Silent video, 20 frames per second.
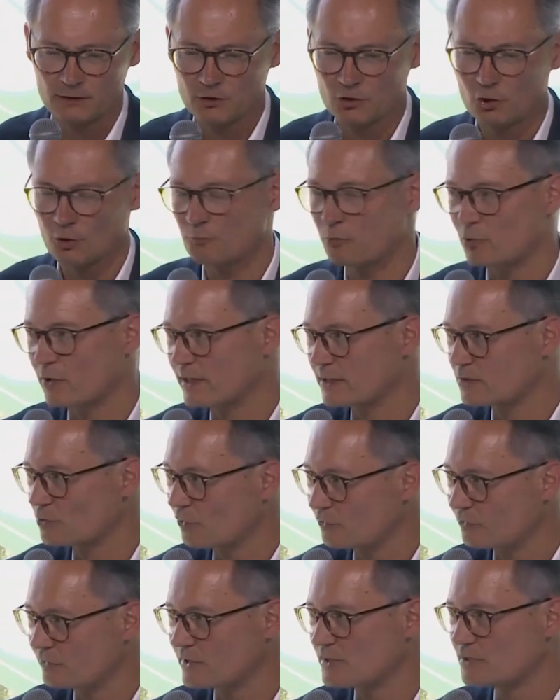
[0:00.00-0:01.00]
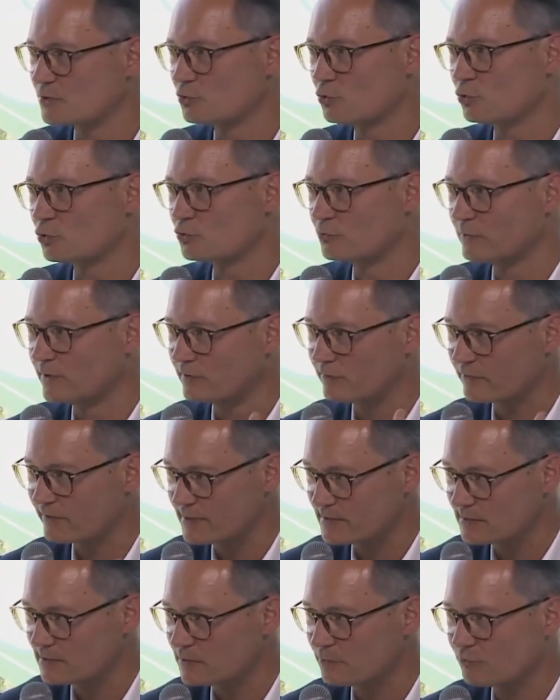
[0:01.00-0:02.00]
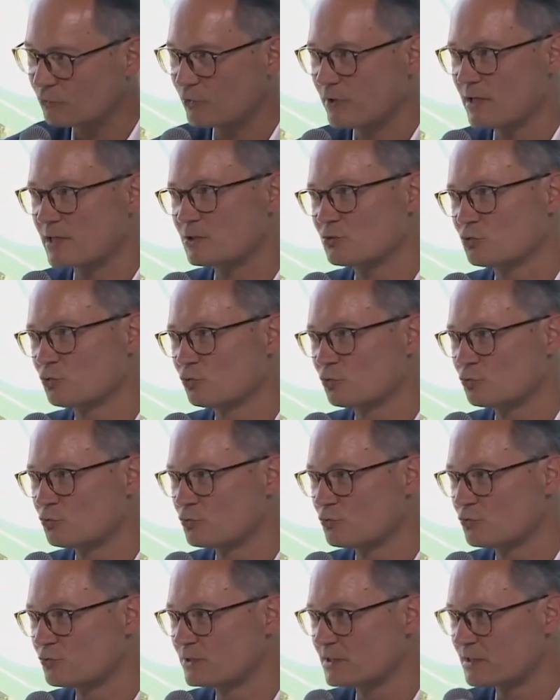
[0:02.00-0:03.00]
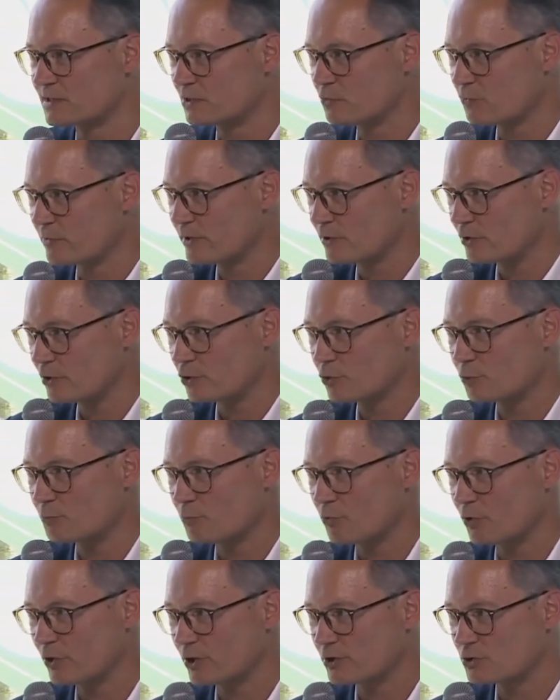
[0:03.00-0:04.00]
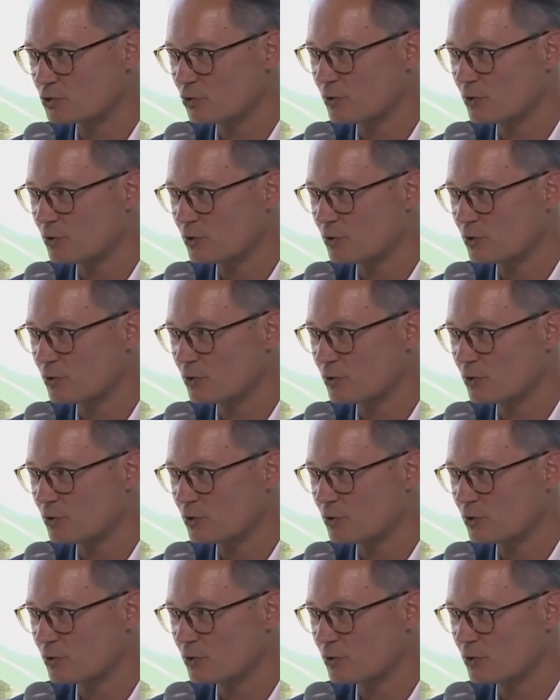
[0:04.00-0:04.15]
corporate office, you know, to invest in France, you know, to do this greener, you know, product.